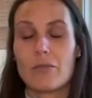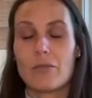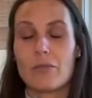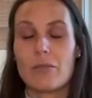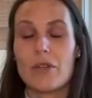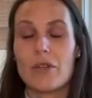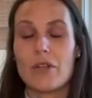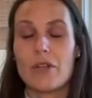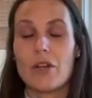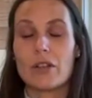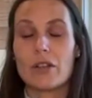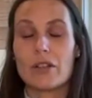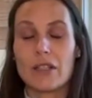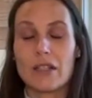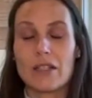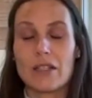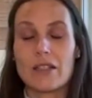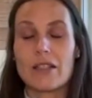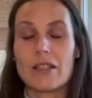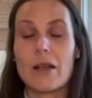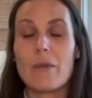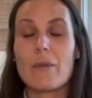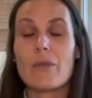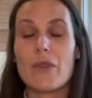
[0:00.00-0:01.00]
be not
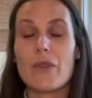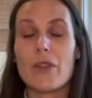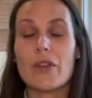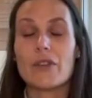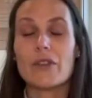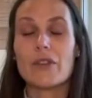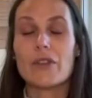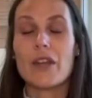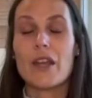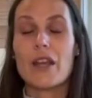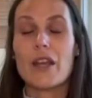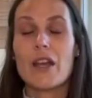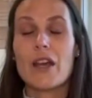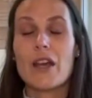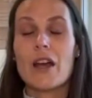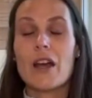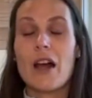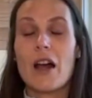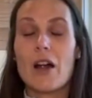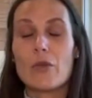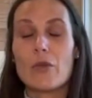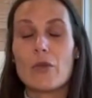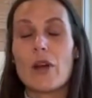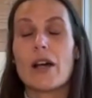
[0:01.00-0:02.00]
accepted.
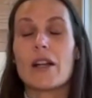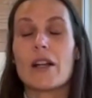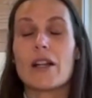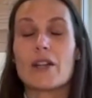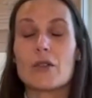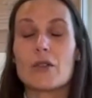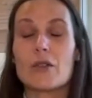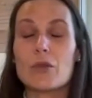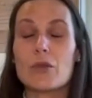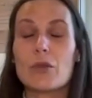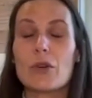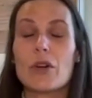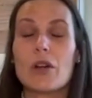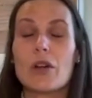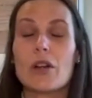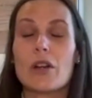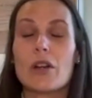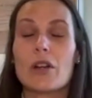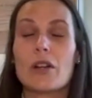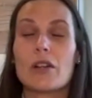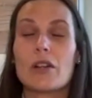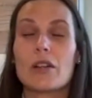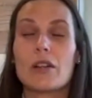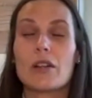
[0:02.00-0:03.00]
I'd rather do
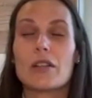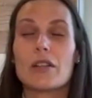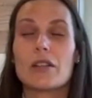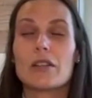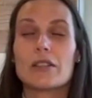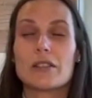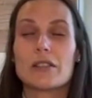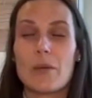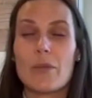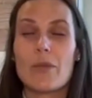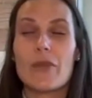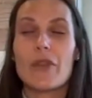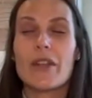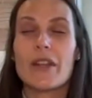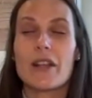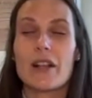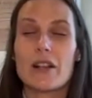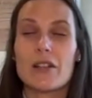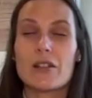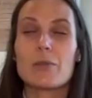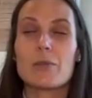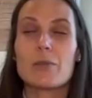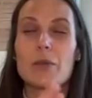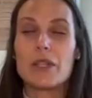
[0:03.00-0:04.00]
something
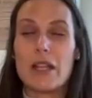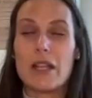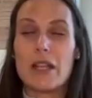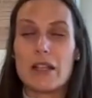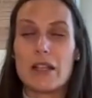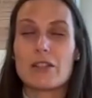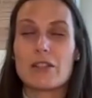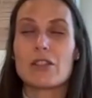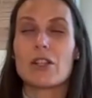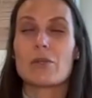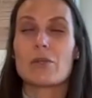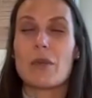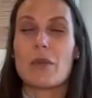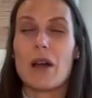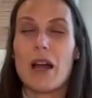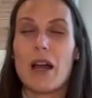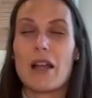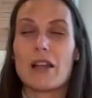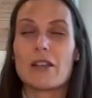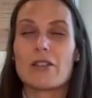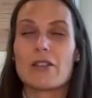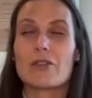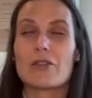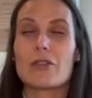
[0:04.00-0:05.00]
else, but that's not my
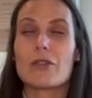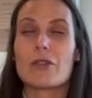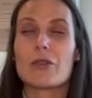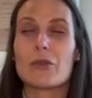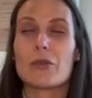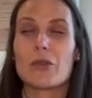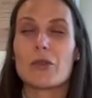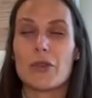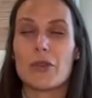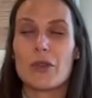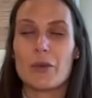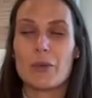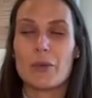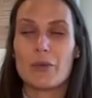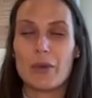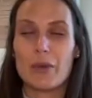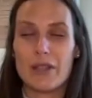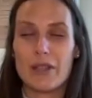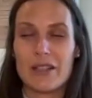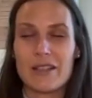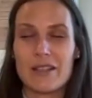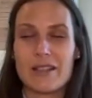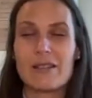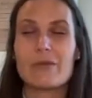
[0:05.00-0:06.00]
highest truth. But
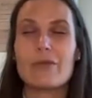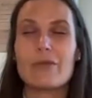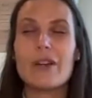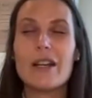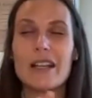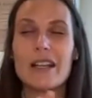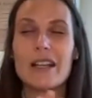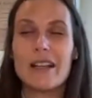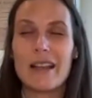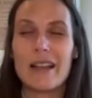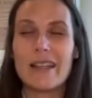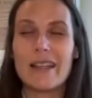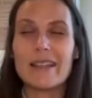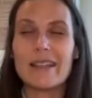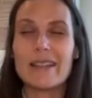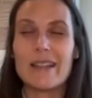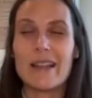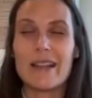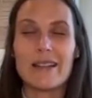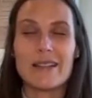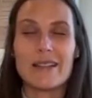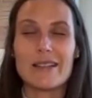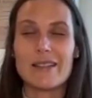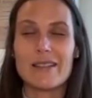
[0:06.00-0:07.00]
it's really like
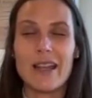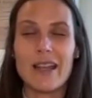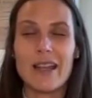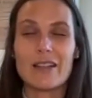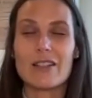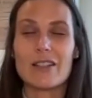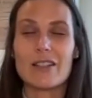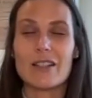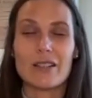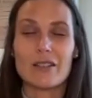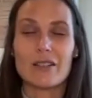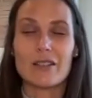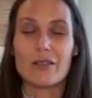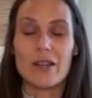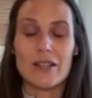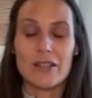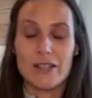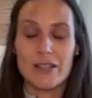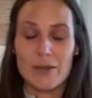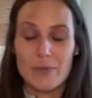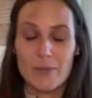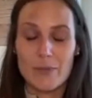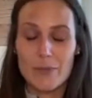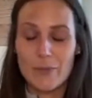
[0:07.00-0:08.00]
that. It's actually
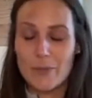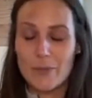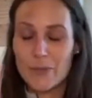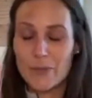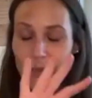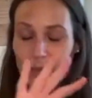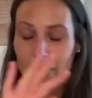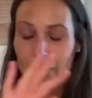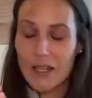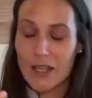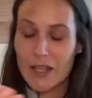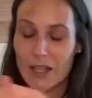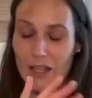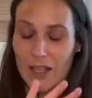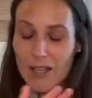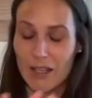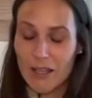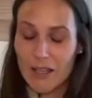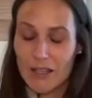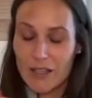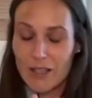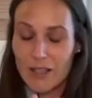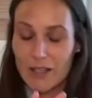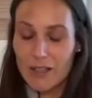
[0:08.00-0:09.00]
crazy.
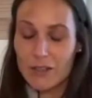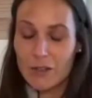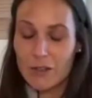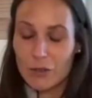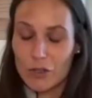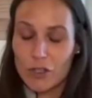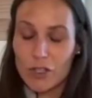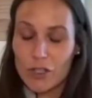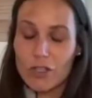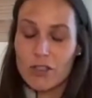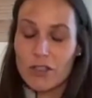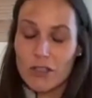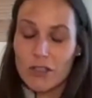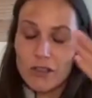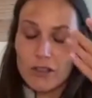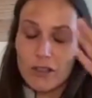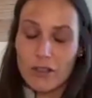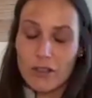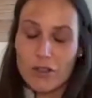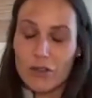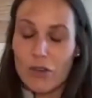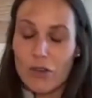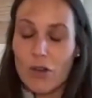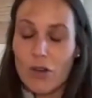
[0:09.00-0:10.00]
So just that the
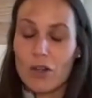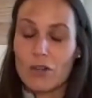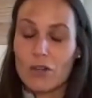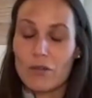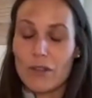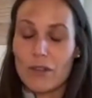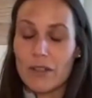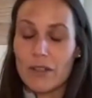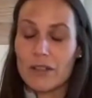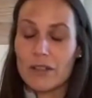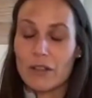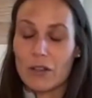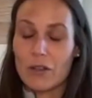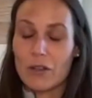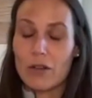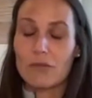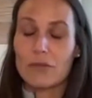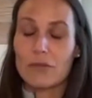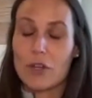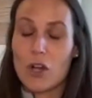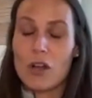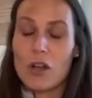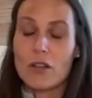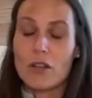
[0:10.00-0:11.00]
thought of it,
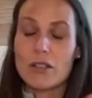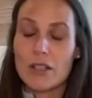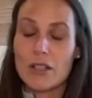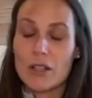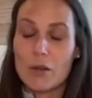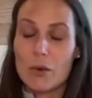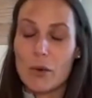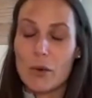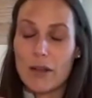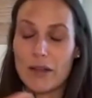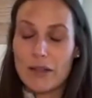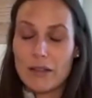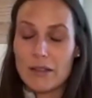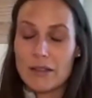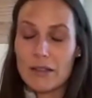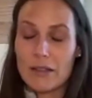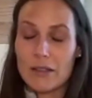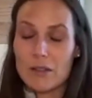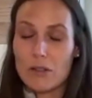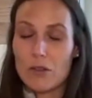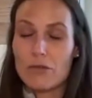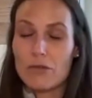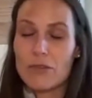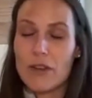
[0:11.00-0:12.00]
of
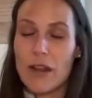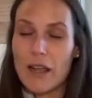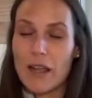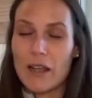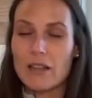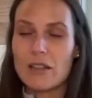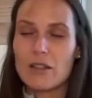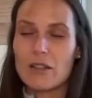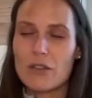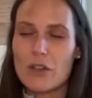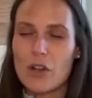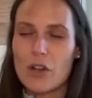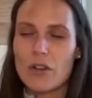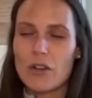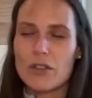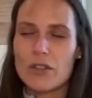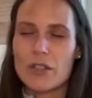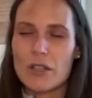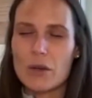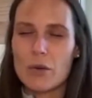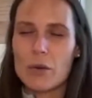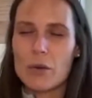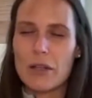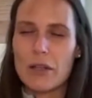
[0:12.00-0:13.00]
consequences, of negative
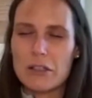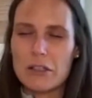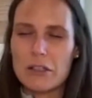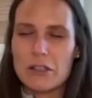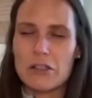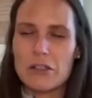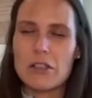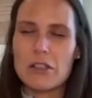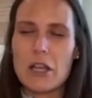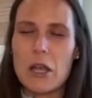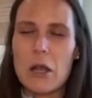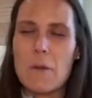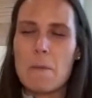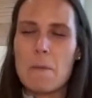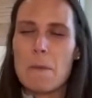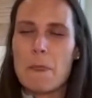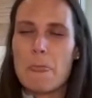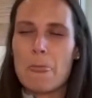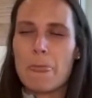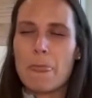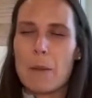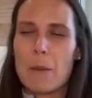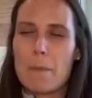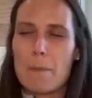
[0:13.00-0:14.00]
consequences,
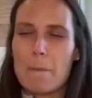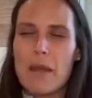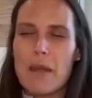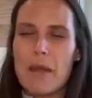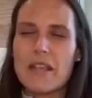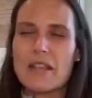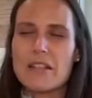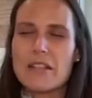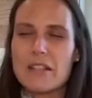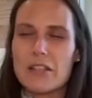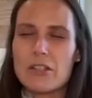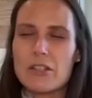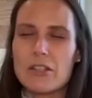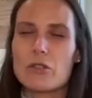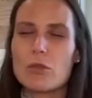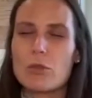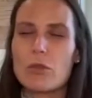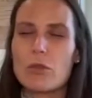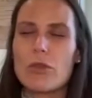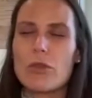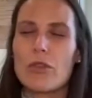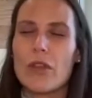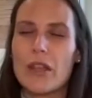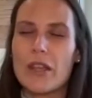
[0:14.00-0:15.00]
makes us do
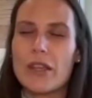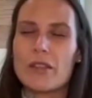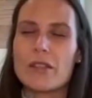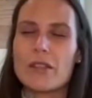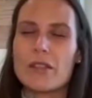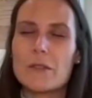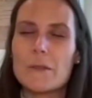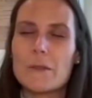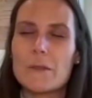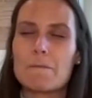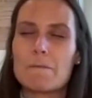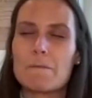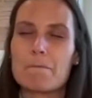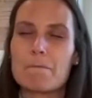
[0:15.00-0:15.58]
things